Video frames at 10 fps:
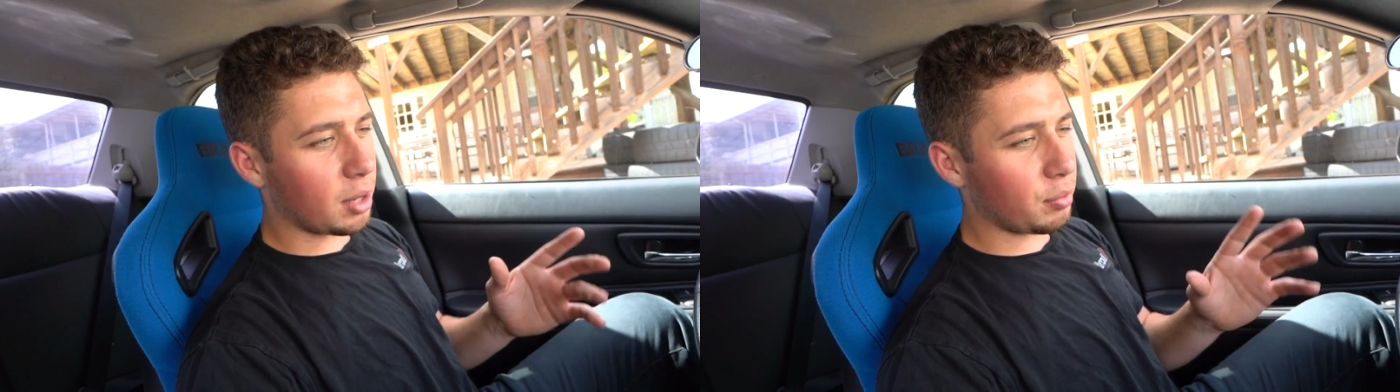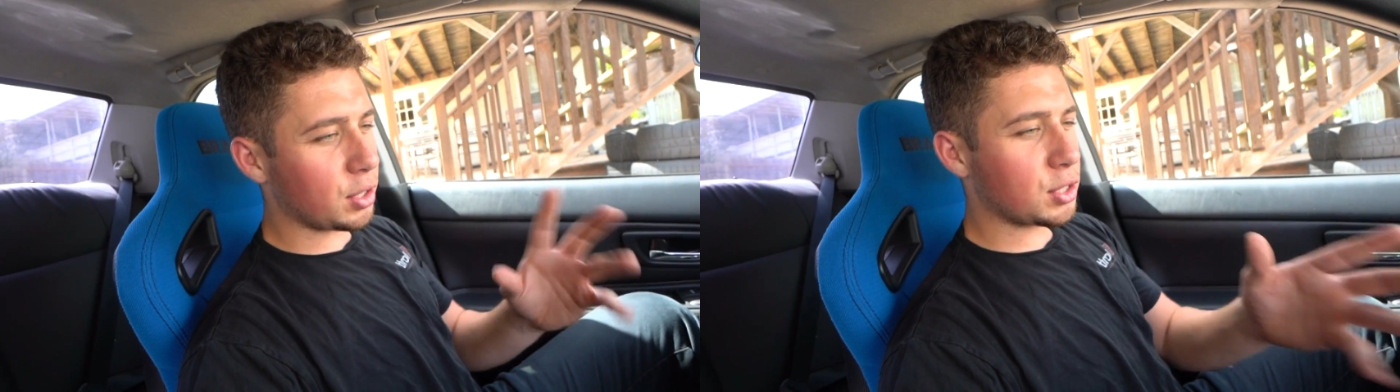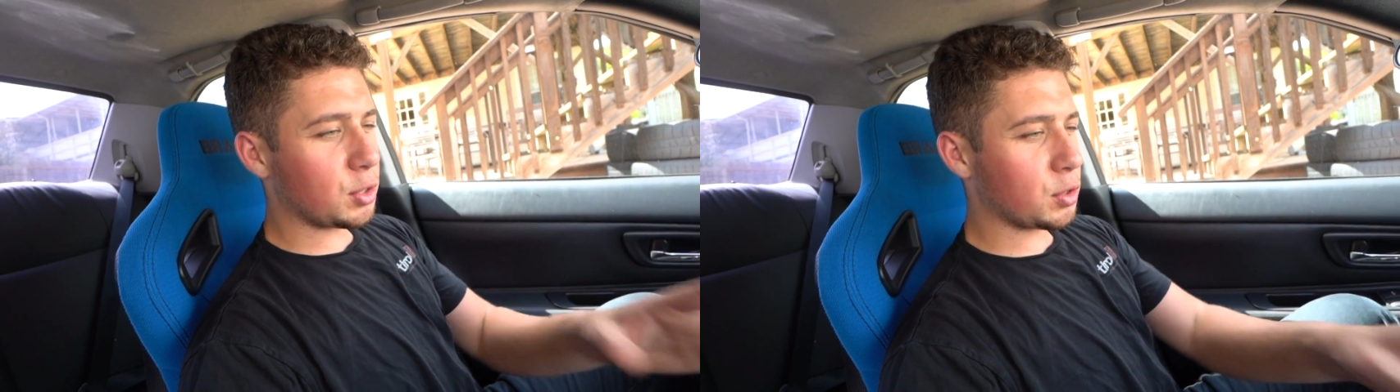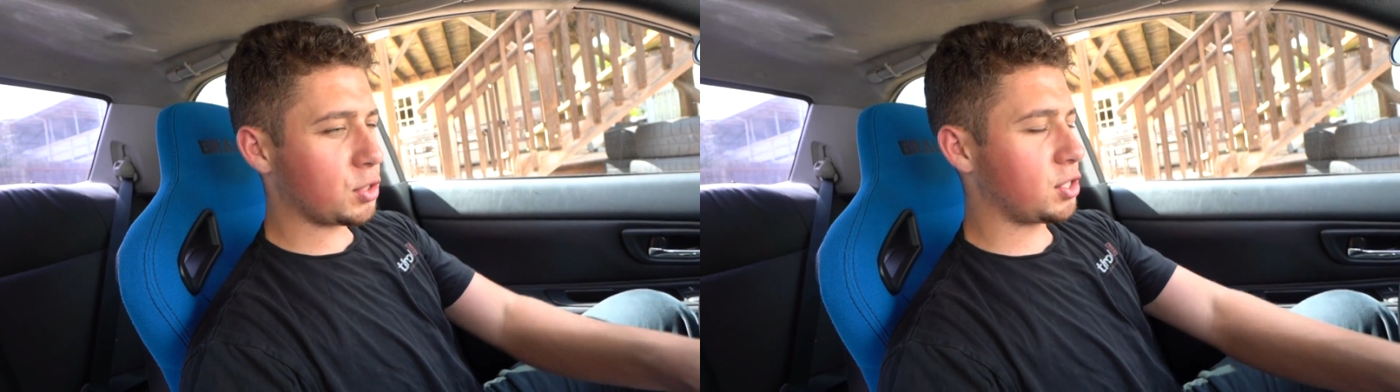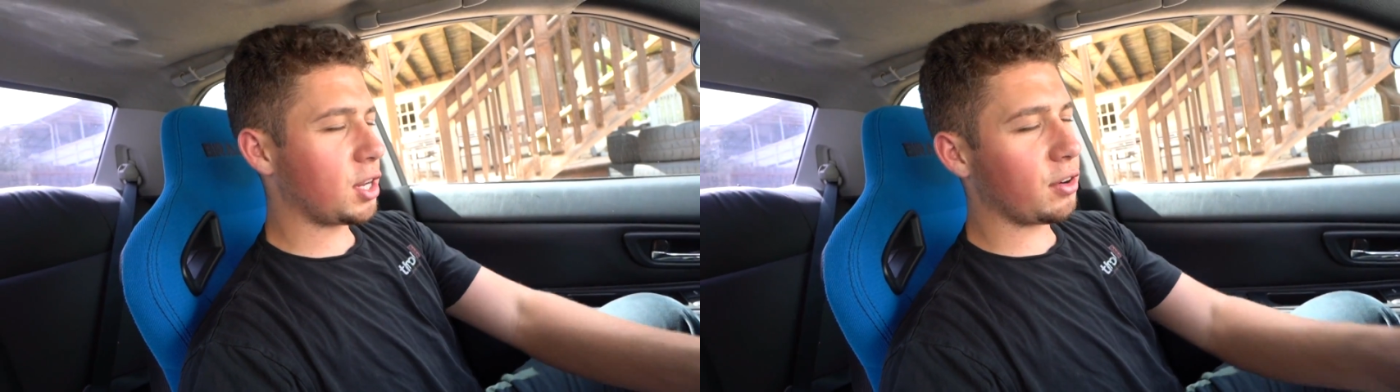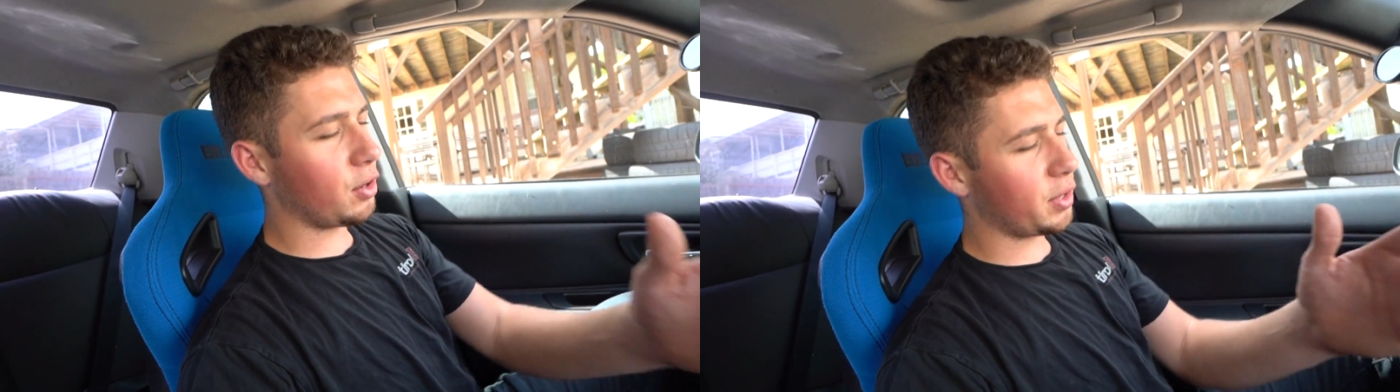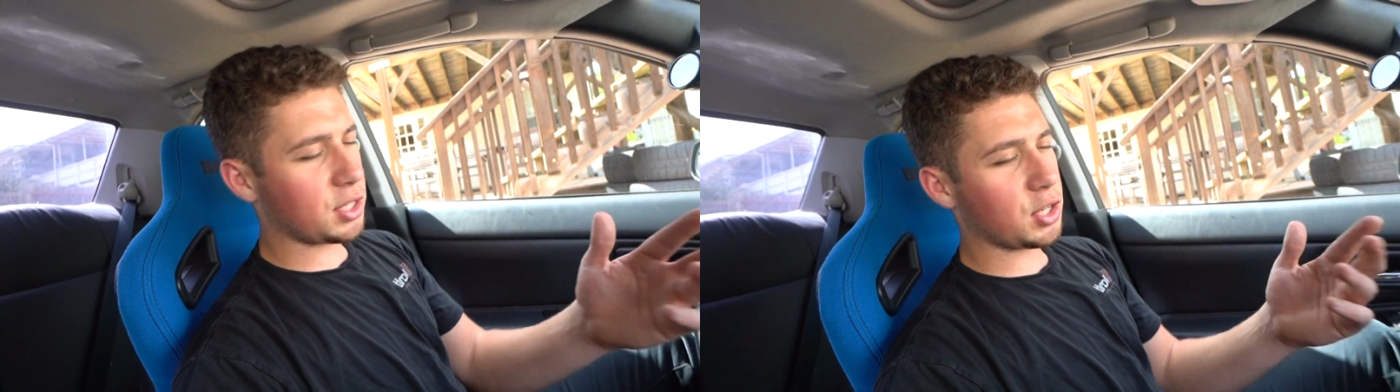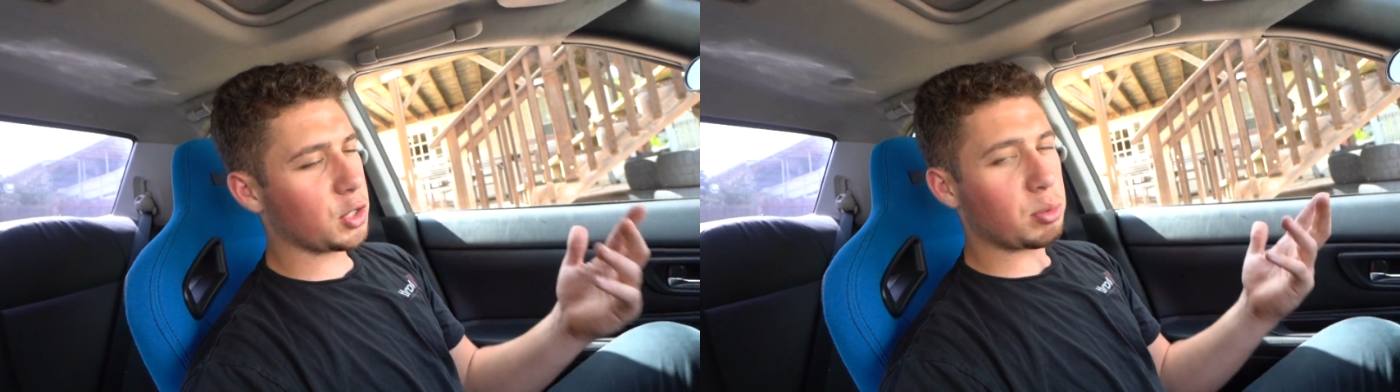This little stereo
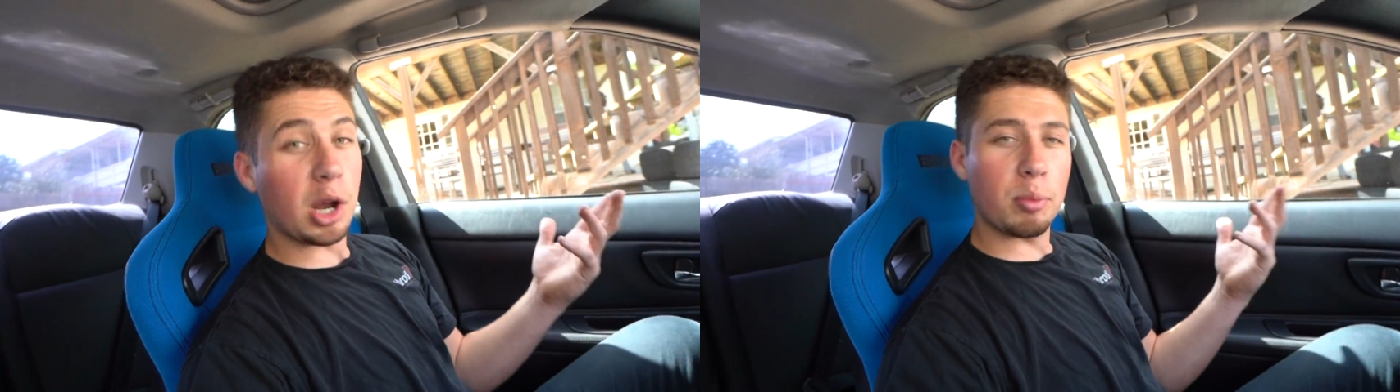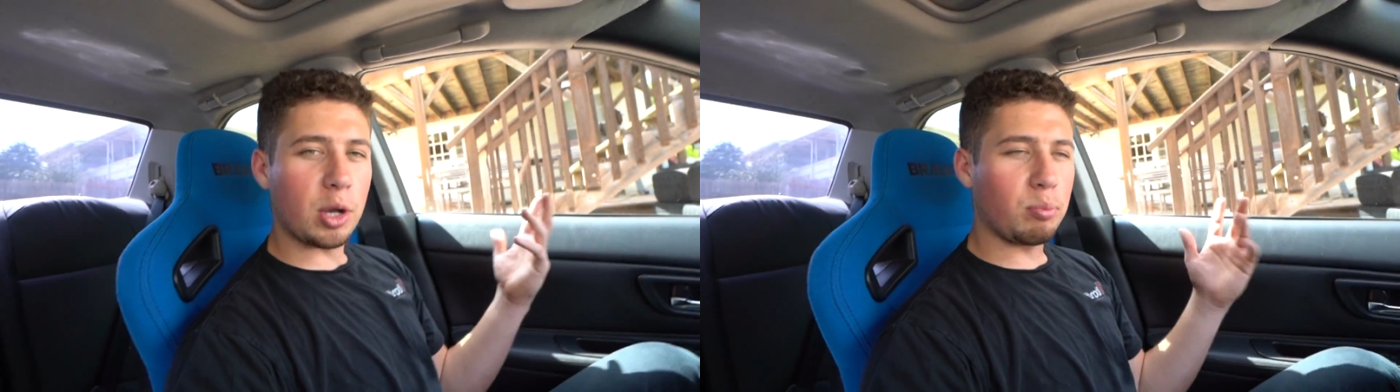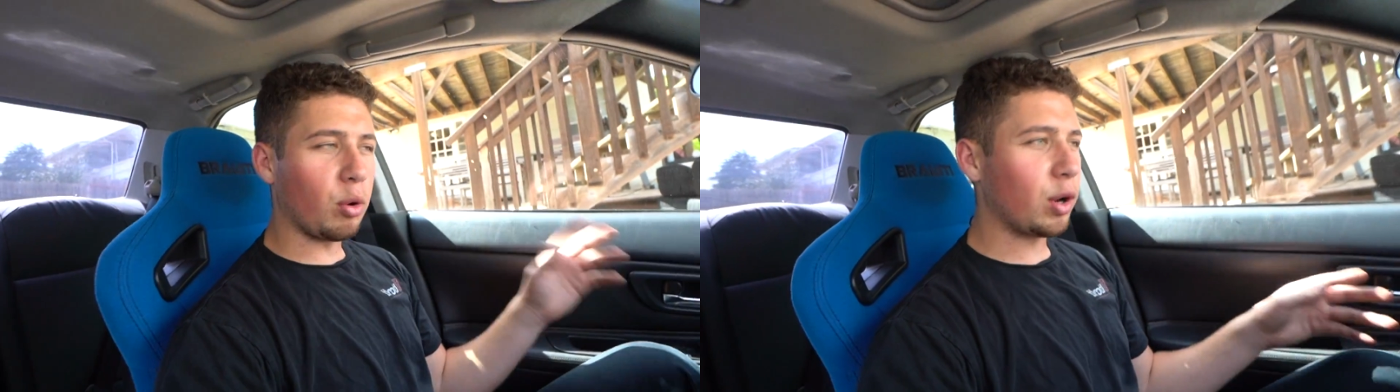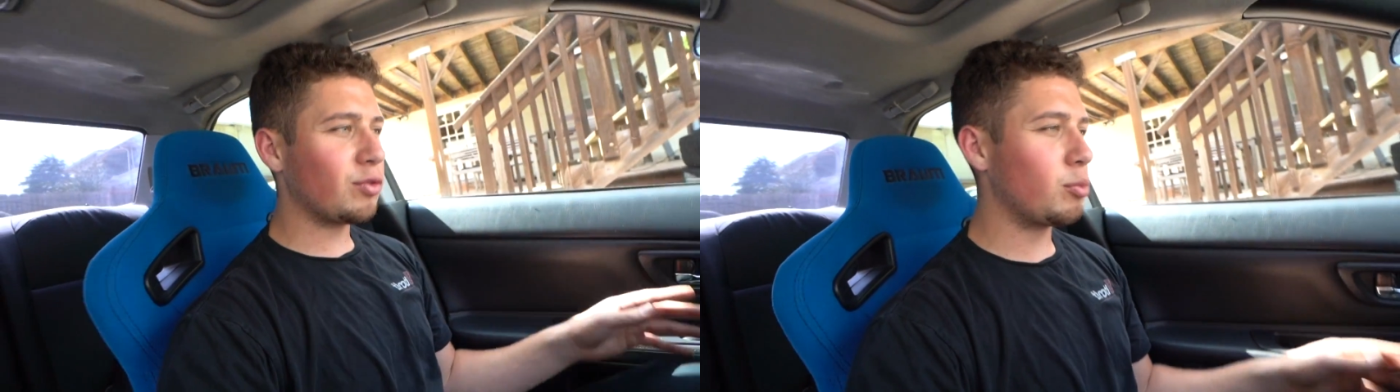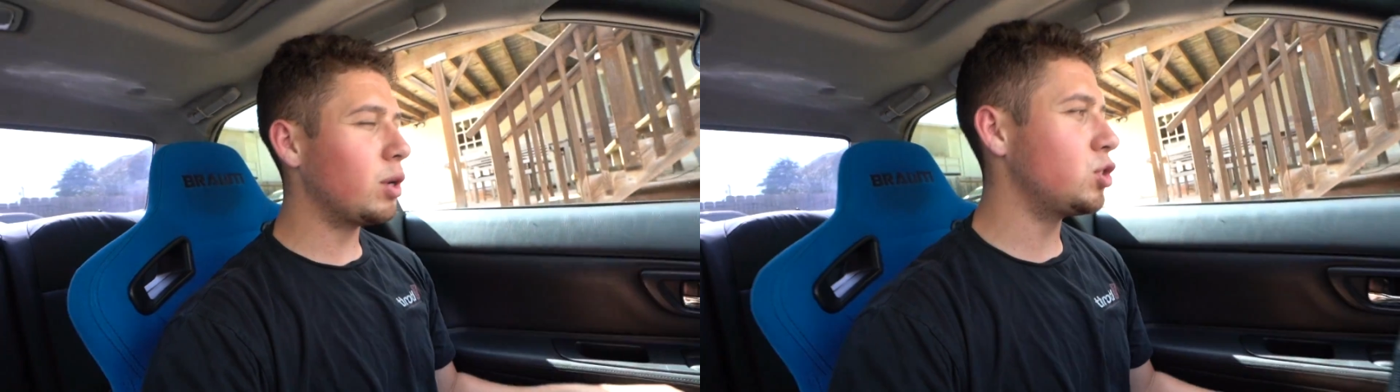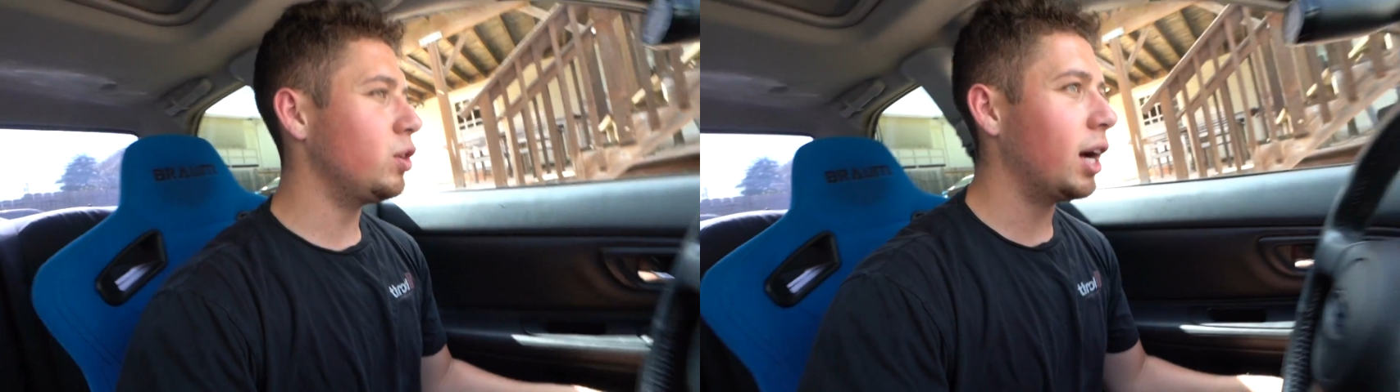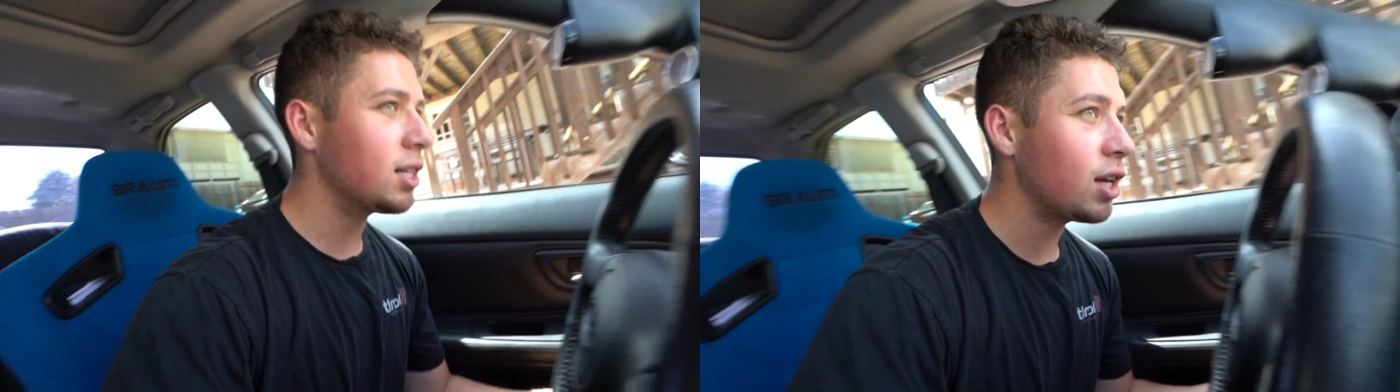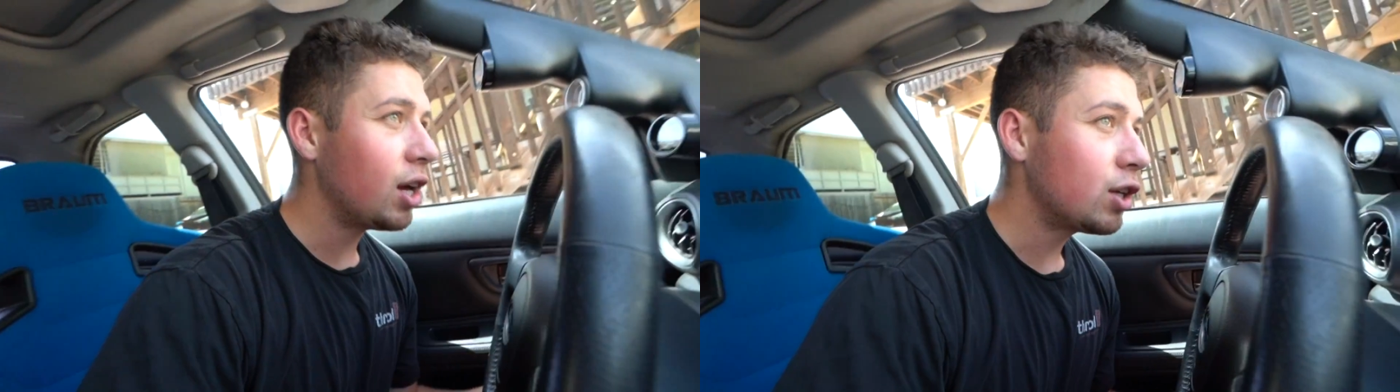install is probably pretty boring for most of you guys,